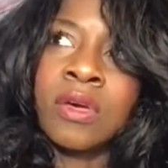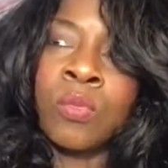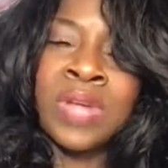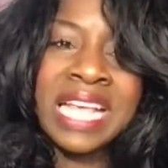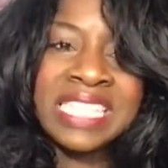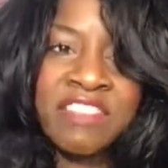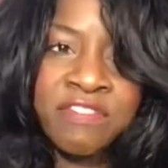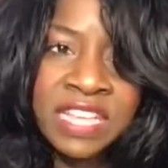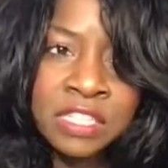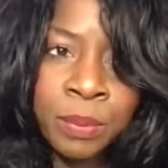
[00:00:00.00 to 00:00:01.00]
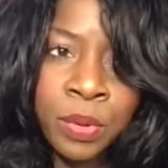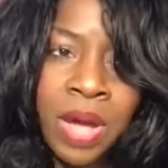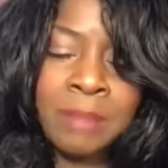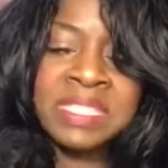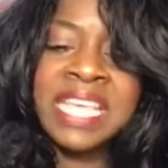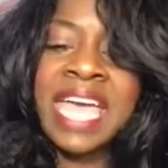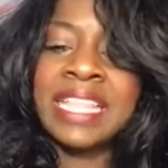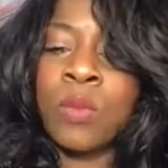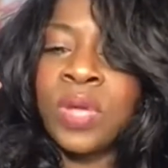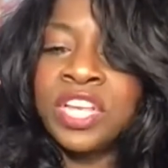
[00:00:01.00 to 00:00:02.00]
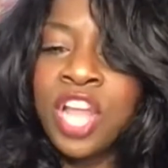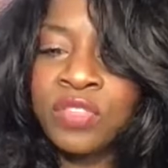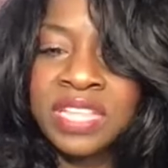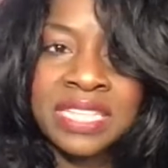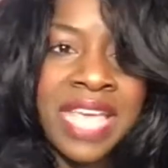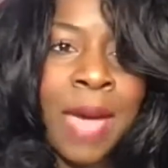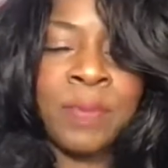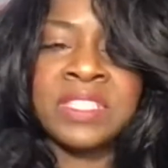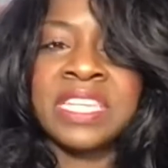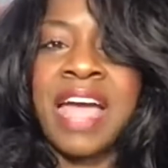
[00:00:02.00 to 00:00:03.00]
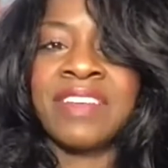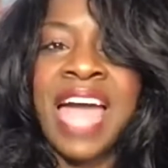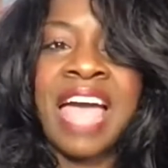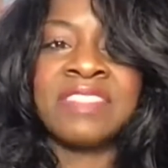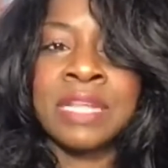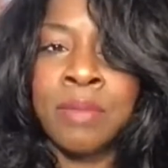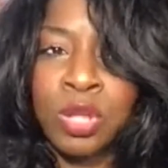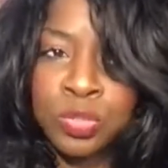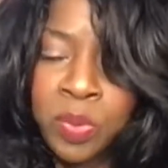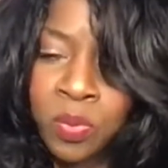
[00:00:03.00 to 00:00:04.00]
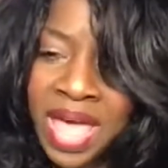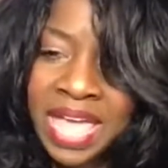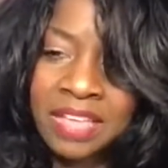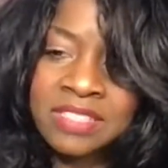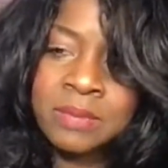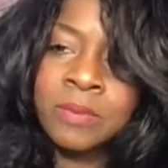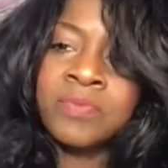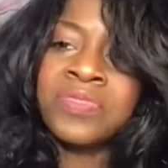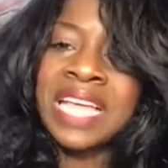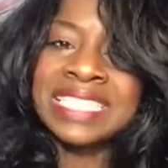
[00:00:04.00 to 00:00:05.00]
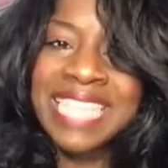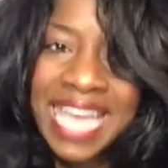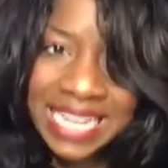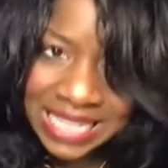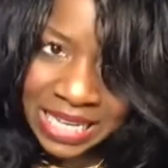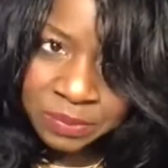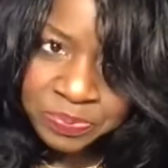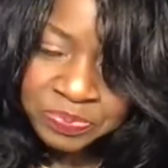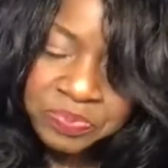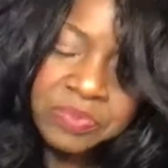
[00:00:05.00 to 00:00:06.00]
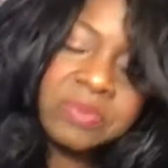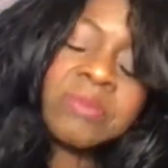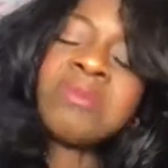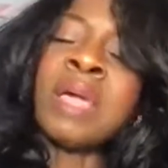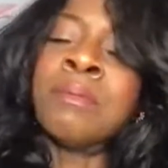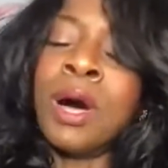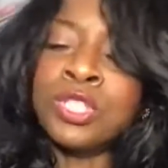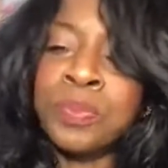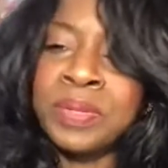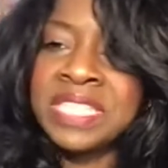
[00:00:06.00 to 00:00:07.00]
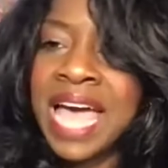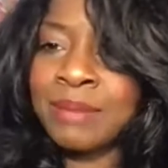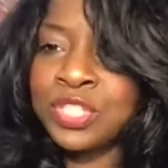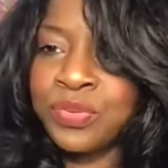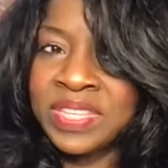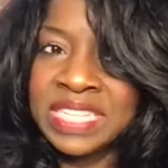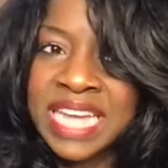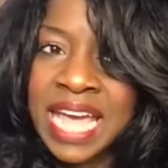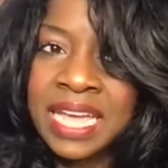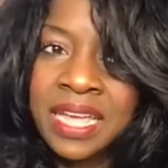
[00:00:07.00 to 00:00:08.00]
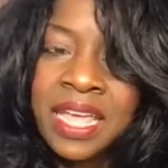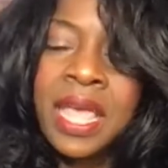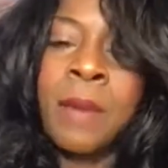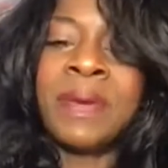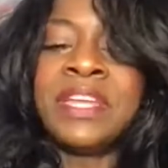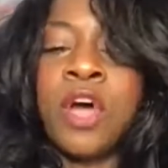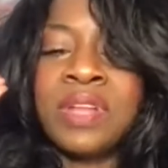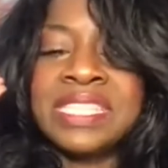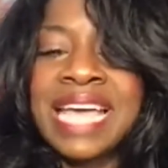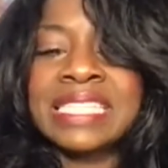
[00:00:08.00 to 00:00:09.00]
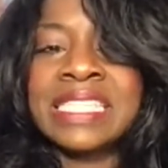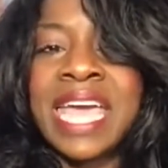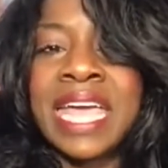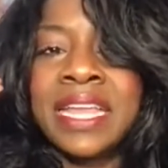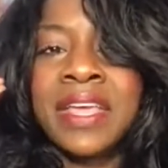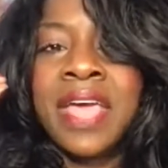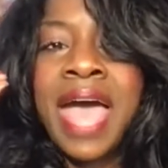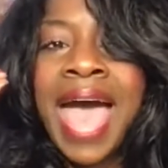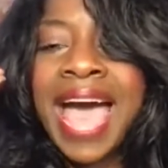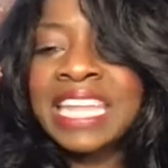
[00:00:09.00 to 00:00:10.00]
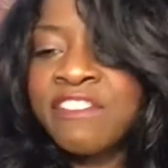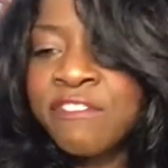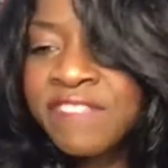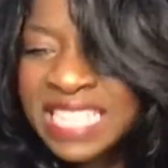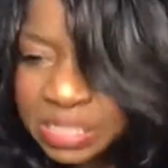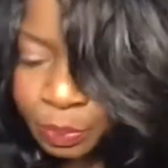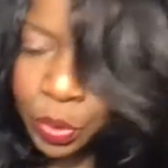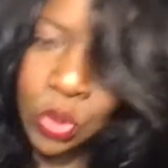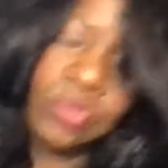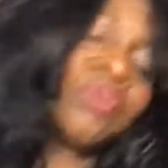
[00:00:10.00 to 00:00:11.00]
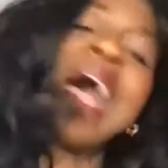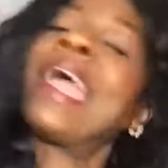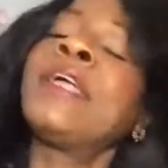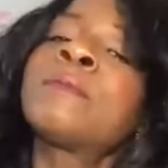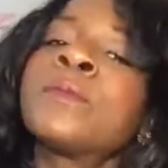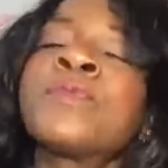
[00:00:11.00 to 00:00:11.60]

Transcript: When I say visible, I'm saying that we know that this happens in our lives in multiple ways, daily, multiple times during the day. But notice I said highly visible, right?